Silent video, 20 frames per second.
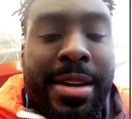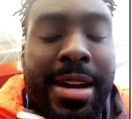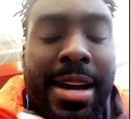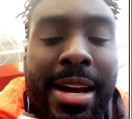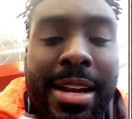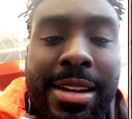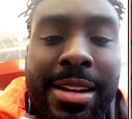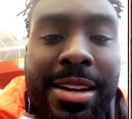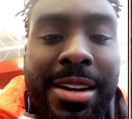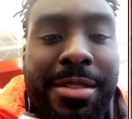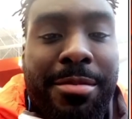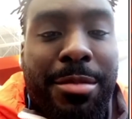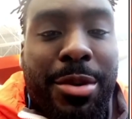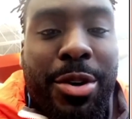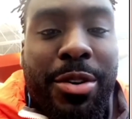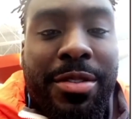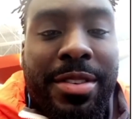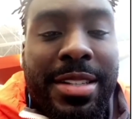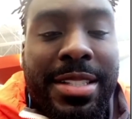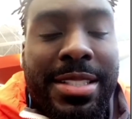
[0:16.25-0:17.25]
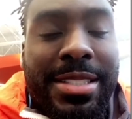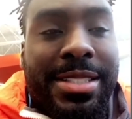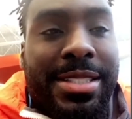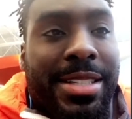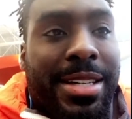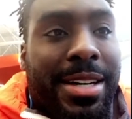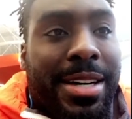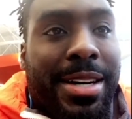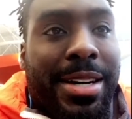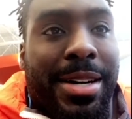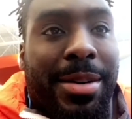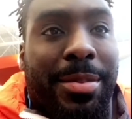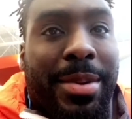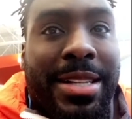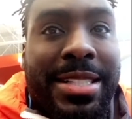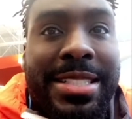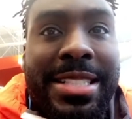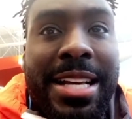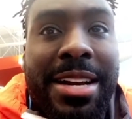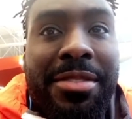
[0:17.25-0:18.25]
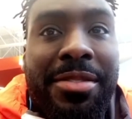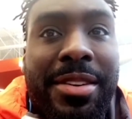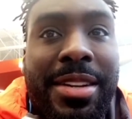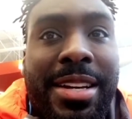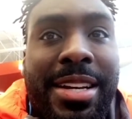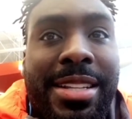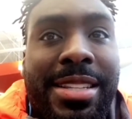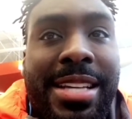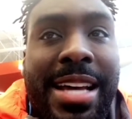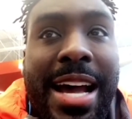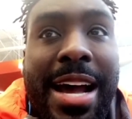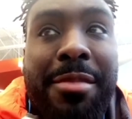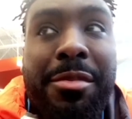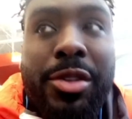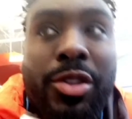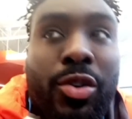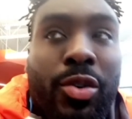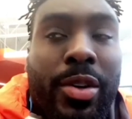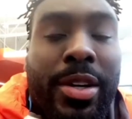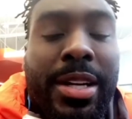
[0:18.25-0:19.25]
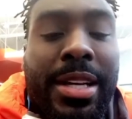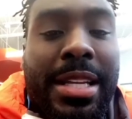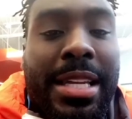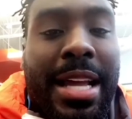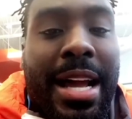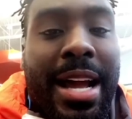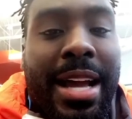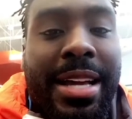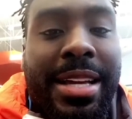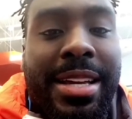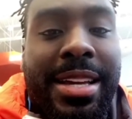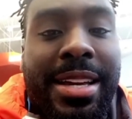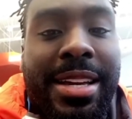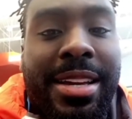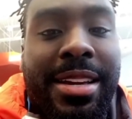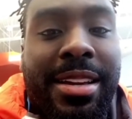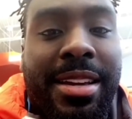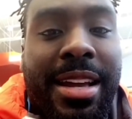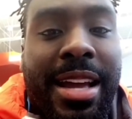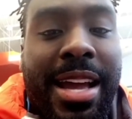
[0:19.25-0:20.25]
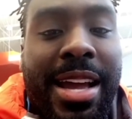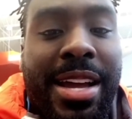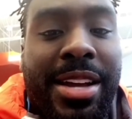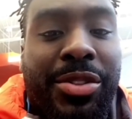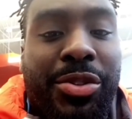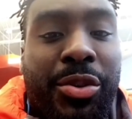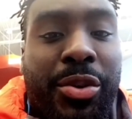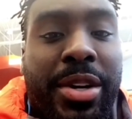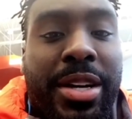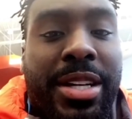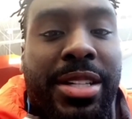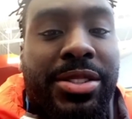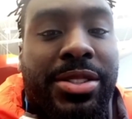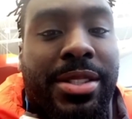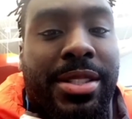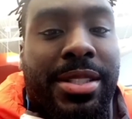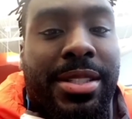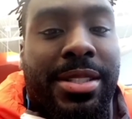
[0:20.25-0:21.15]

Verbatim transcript: I love movies, uh, but it's definitely a tie between Lion King and 300.